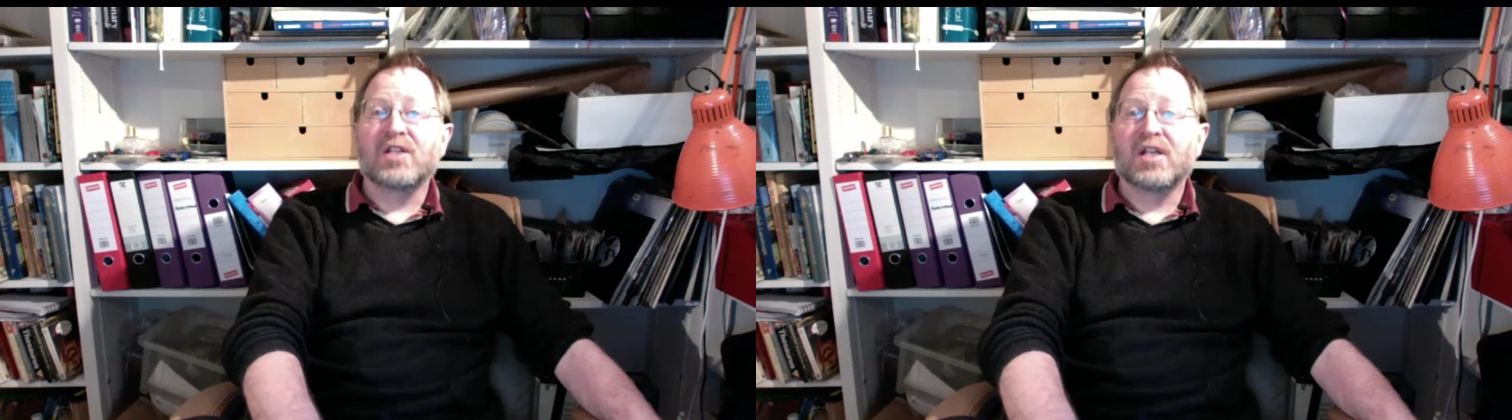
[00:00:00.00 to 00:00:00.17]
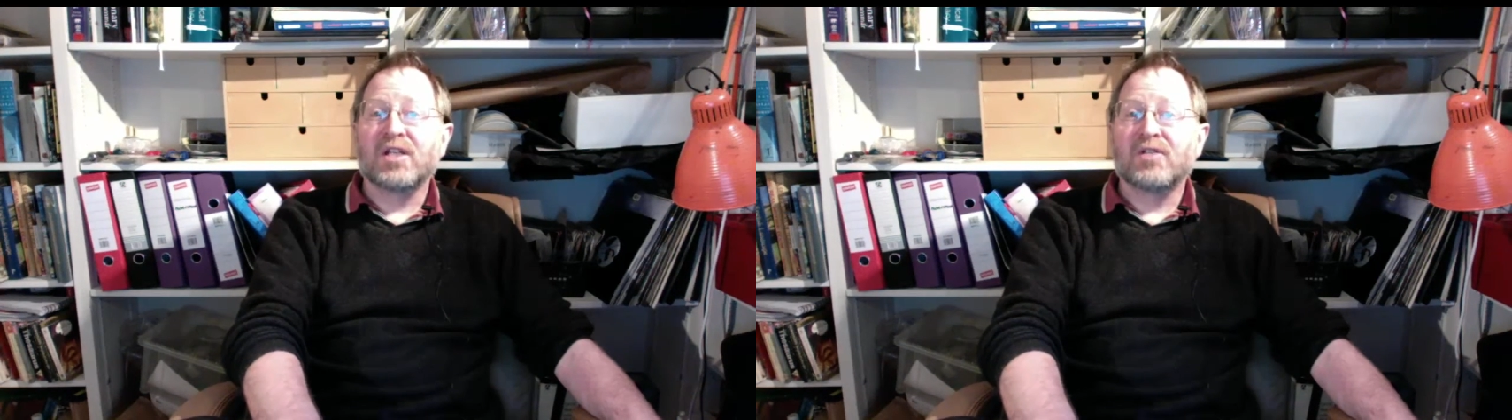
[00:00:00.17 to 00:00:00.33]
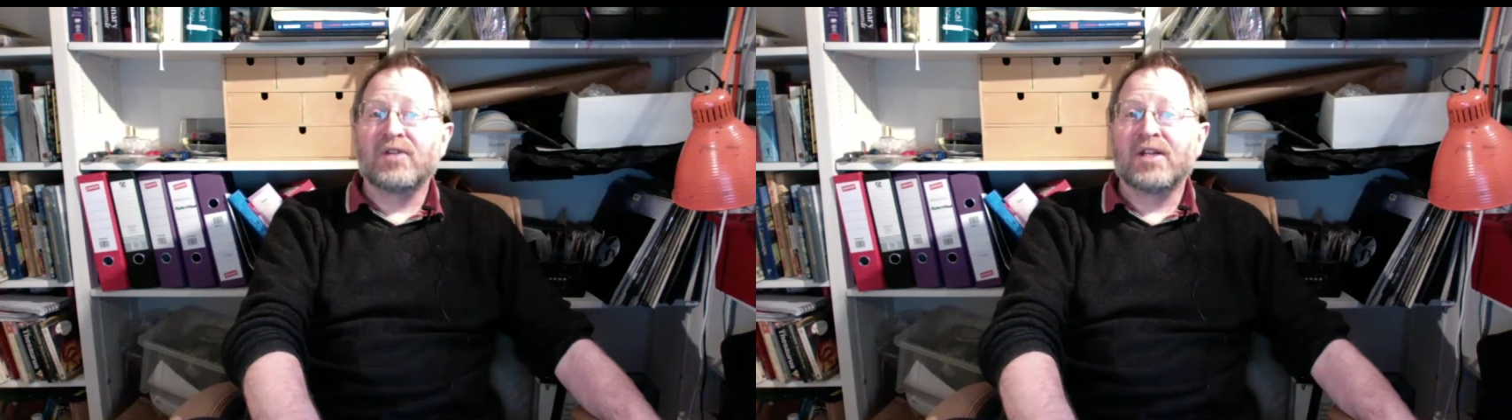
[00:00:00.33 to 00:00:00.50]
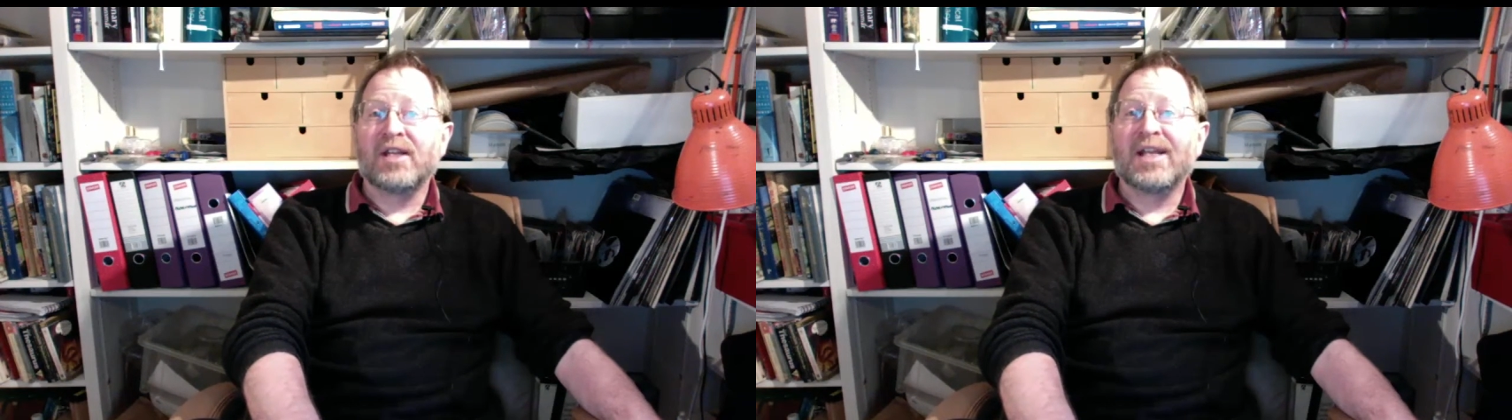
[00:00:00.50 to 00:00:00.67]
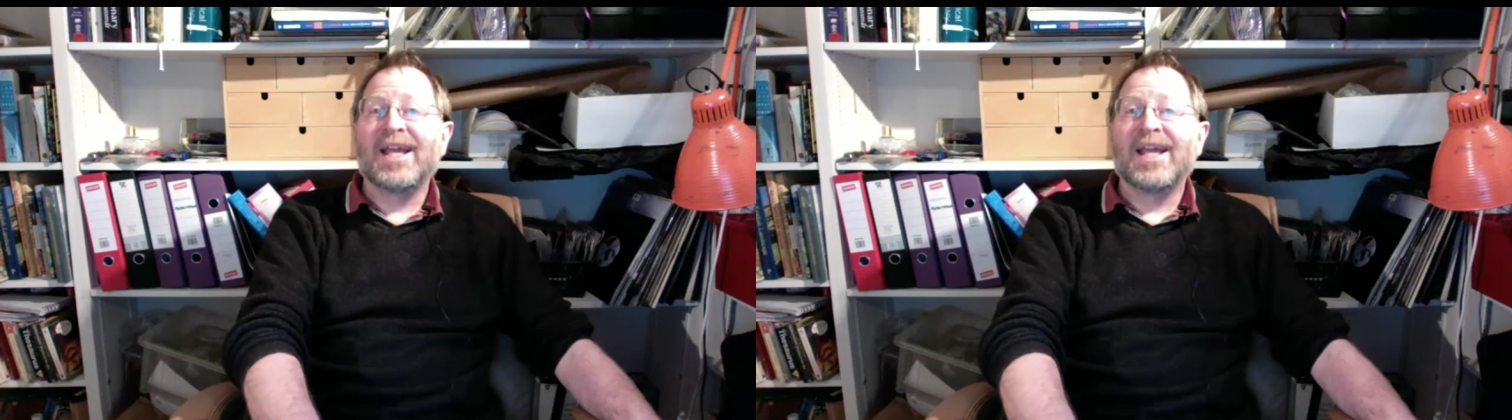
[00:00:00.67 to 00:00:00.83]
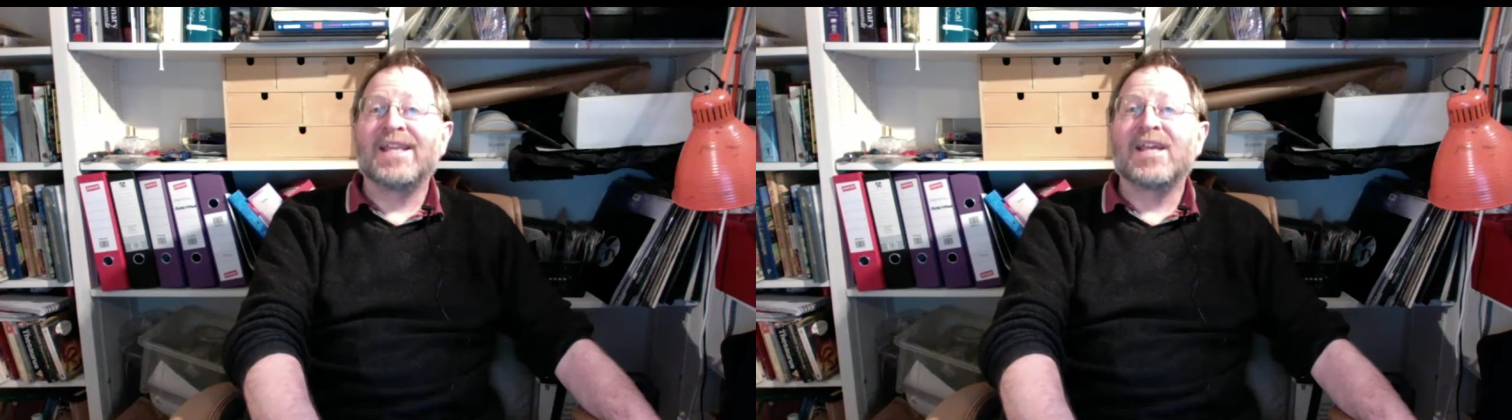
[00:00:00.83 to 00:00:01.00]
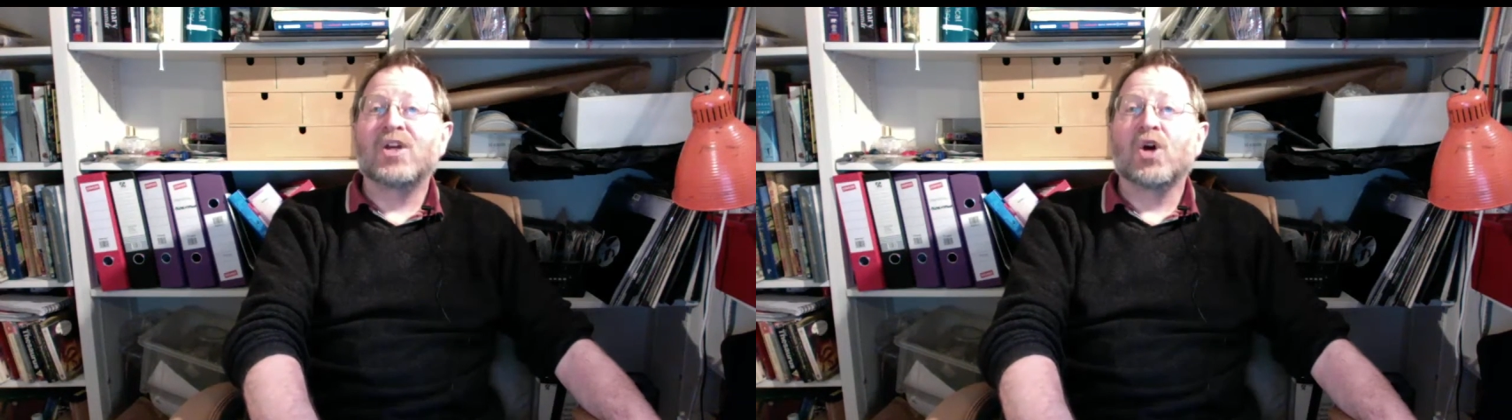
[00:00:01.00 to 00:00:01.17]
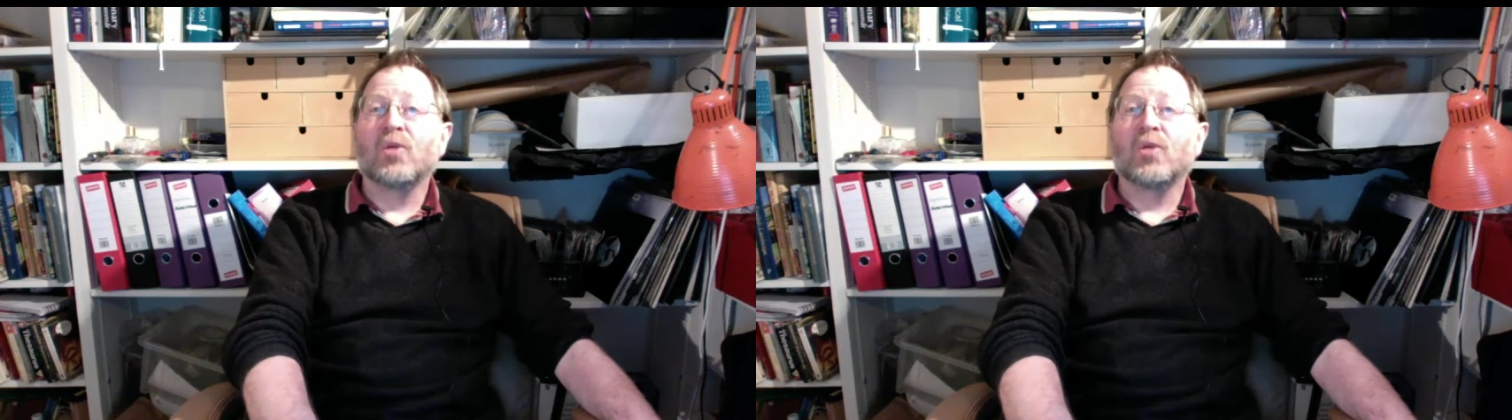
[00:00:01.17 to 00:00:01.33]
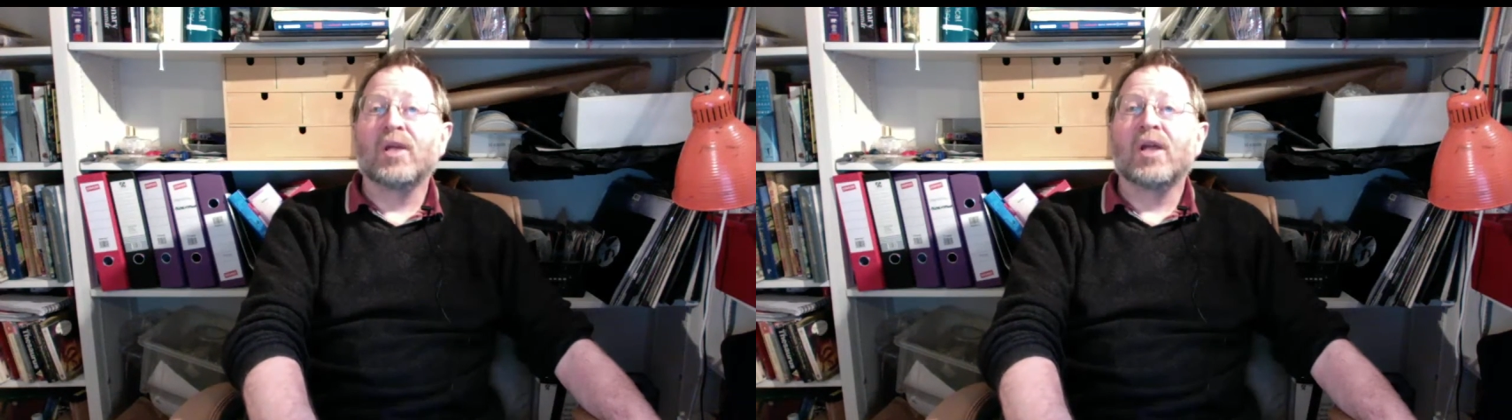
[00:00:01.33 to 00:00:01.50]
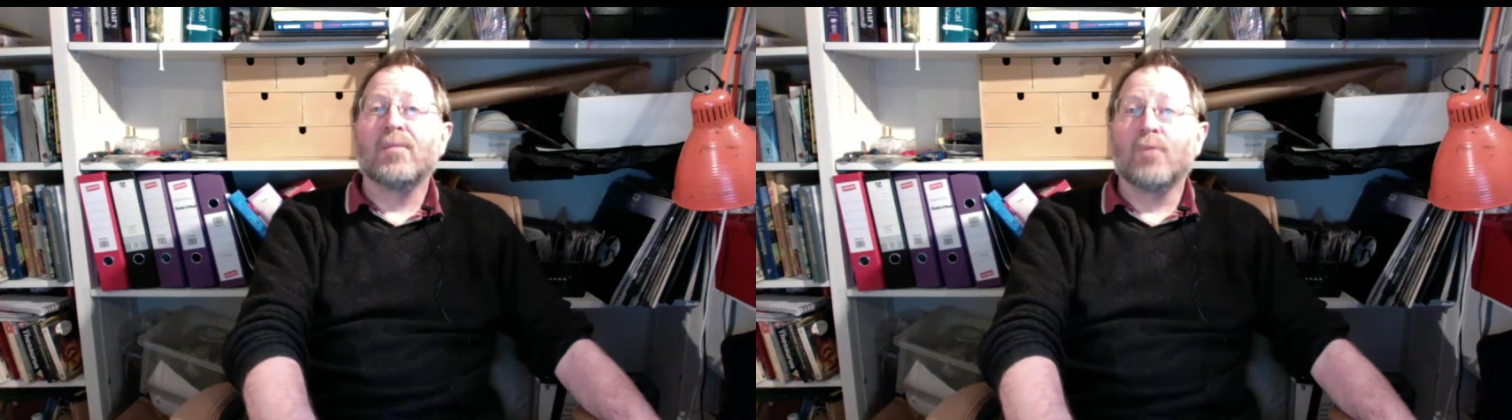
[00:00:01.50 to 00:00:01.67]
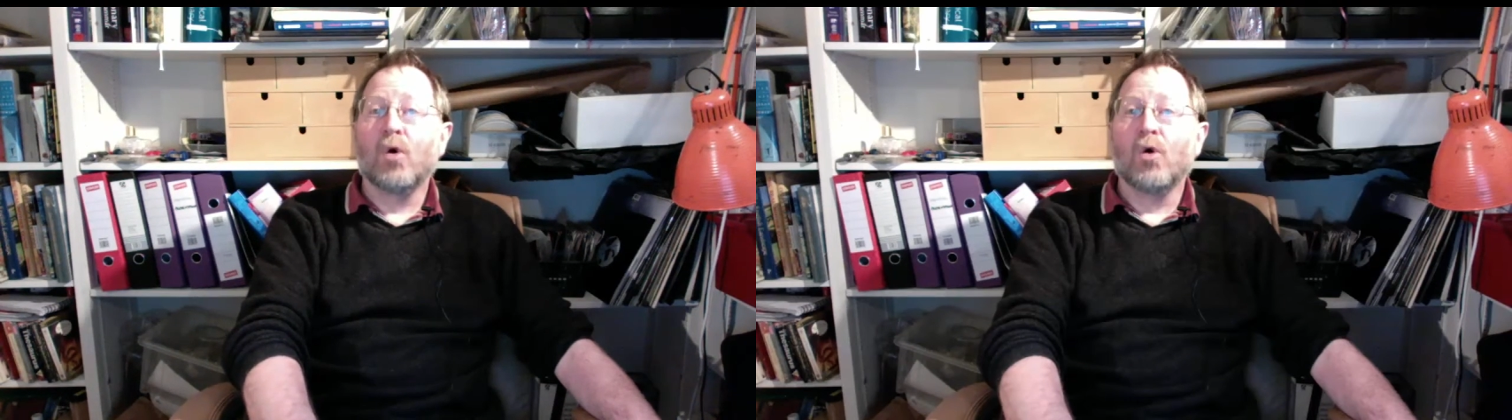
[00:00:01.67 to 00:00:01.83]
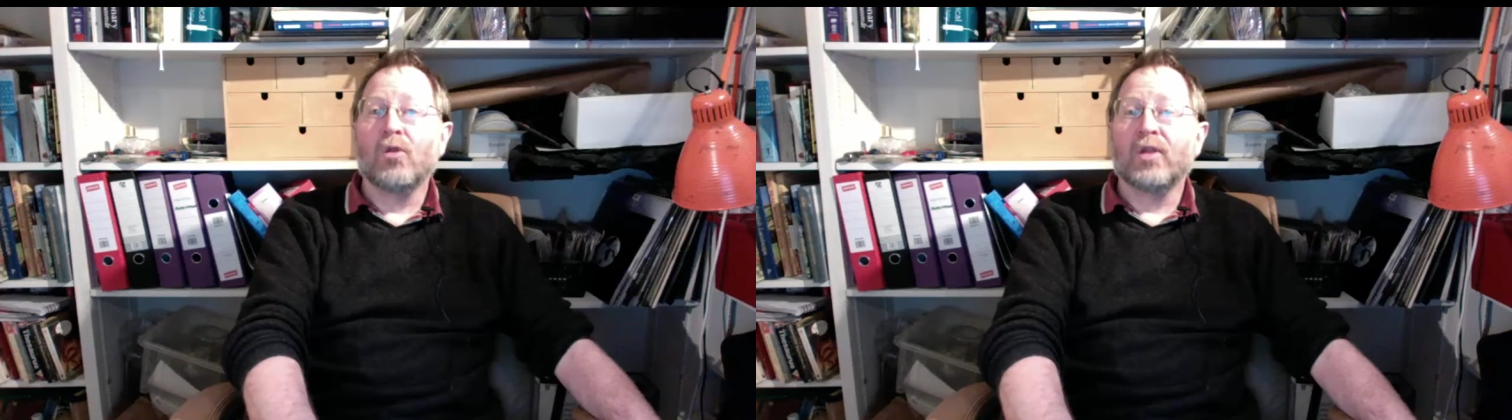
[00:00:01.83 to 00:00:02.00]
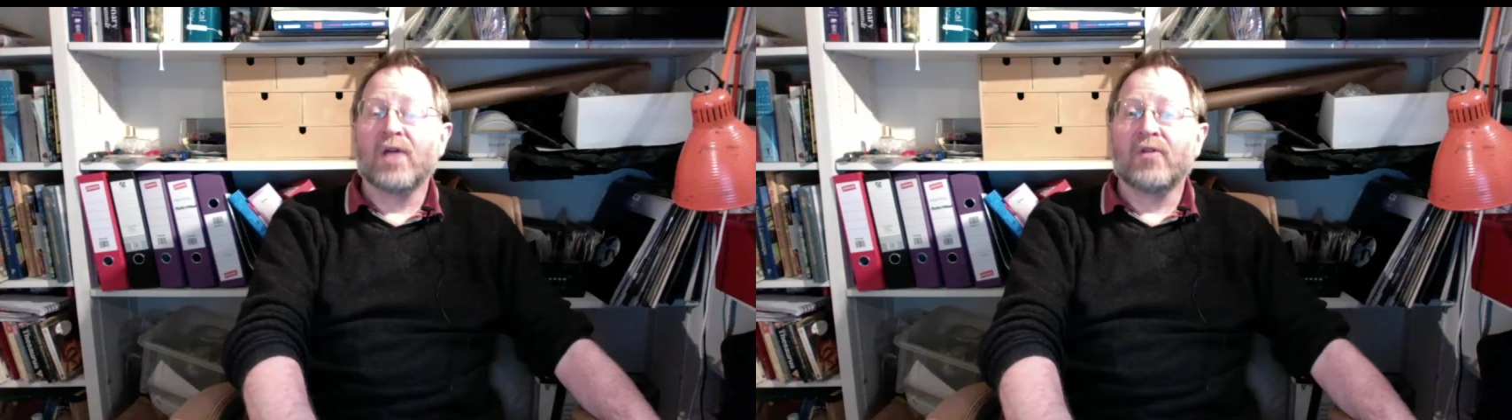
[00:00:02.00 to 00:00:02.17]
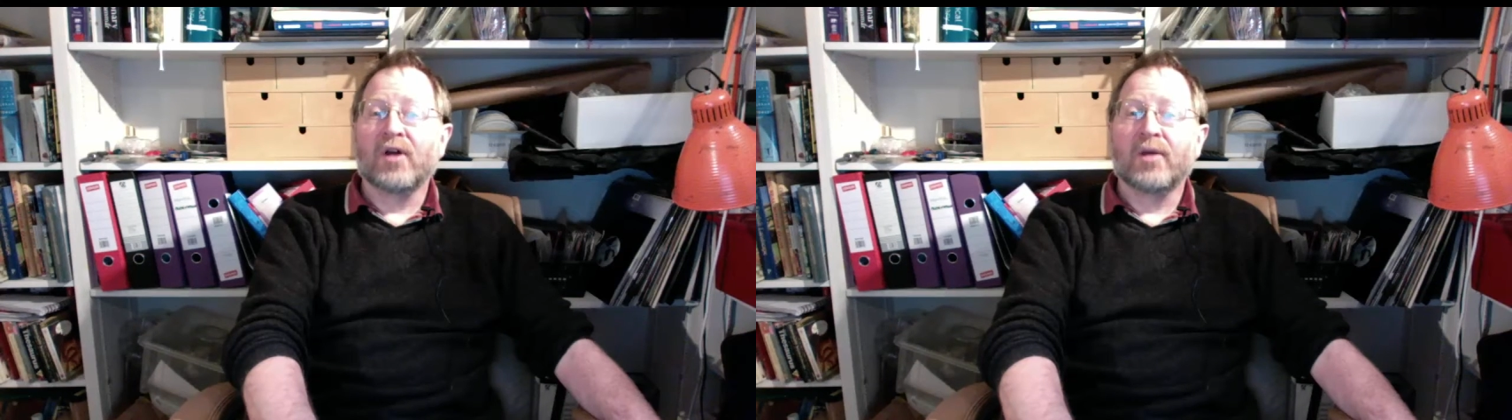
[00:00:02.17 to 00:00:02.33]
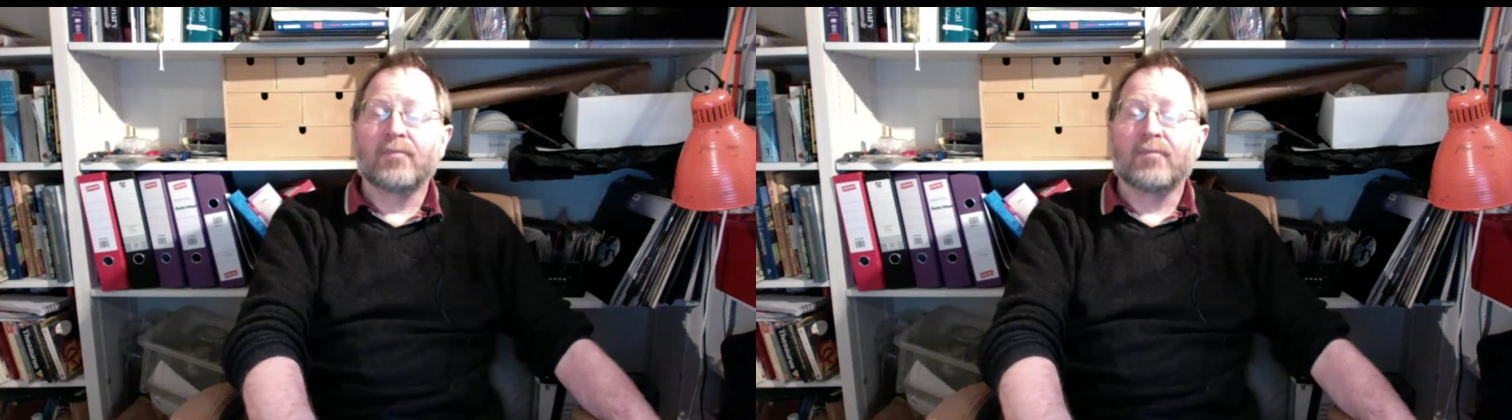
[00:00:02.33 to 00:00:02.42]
intervening in the economy more than ever.